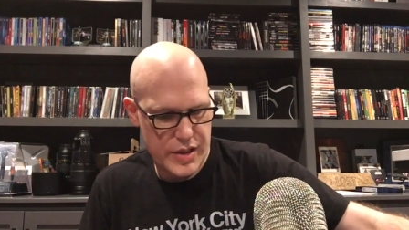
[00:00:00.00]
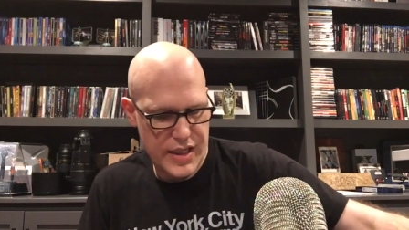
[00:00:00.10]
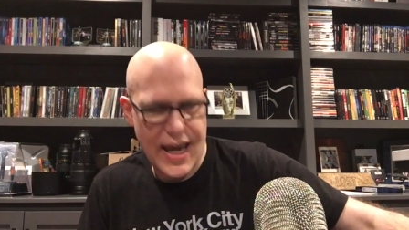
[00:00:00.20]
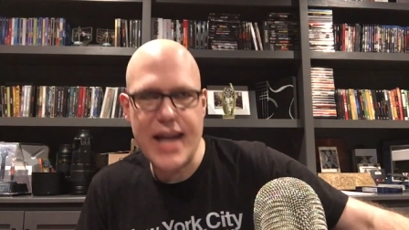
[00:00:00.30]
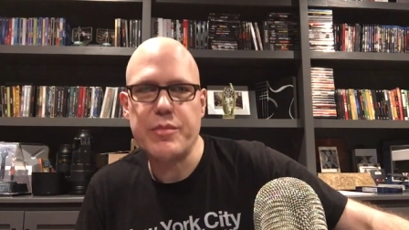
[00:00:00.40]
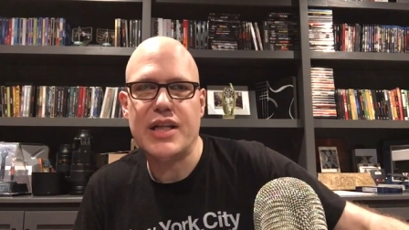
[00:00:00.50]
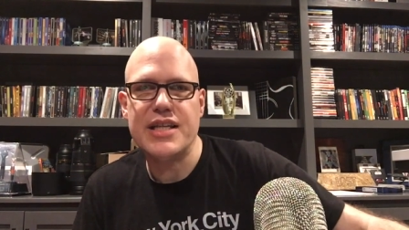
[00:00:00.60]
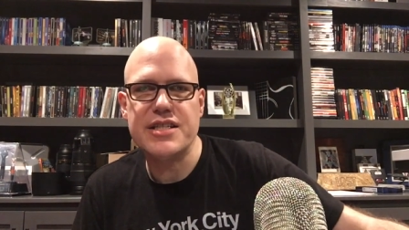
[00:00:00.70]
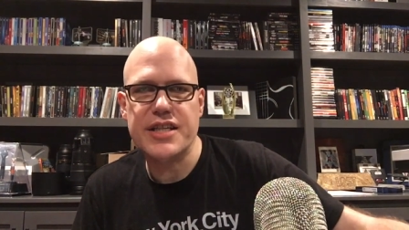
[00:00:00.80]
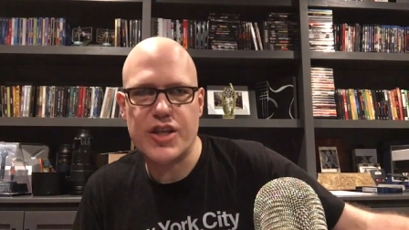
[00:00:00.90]

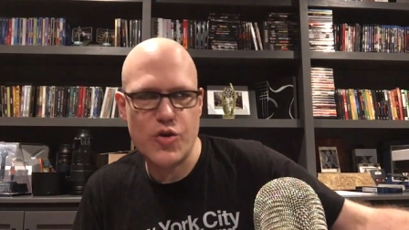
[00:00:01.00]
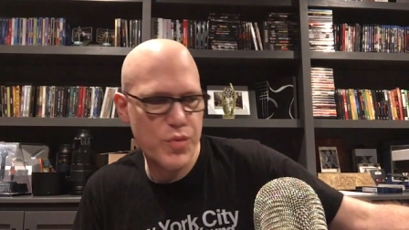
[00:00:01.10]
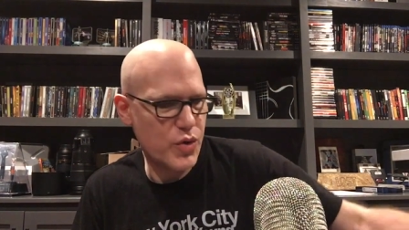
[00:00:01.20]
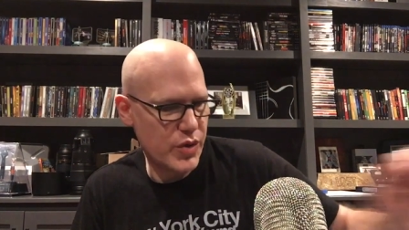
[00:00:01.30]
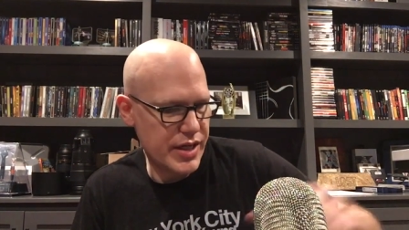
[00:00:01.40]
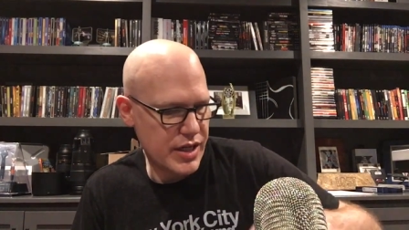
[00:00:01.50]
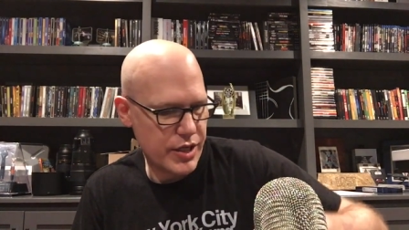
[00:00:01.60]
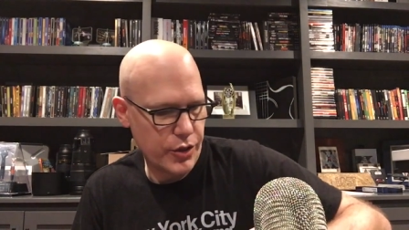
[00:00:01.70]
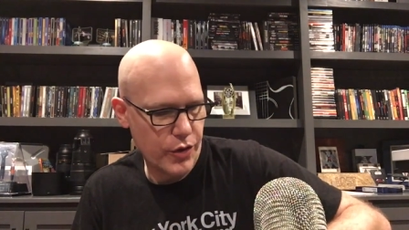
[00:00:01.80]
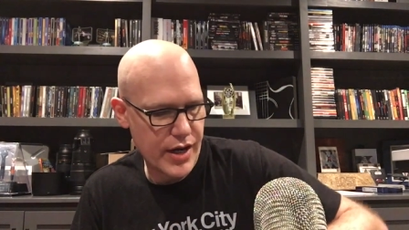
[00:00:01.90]
Cannibalistic Humanoid
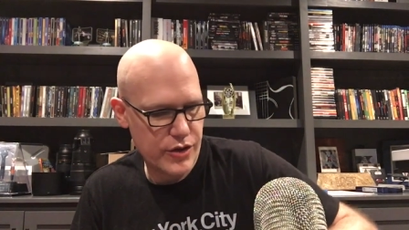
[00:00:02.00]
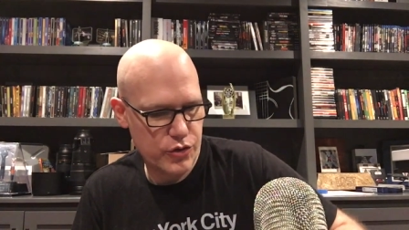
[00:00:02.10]
Underground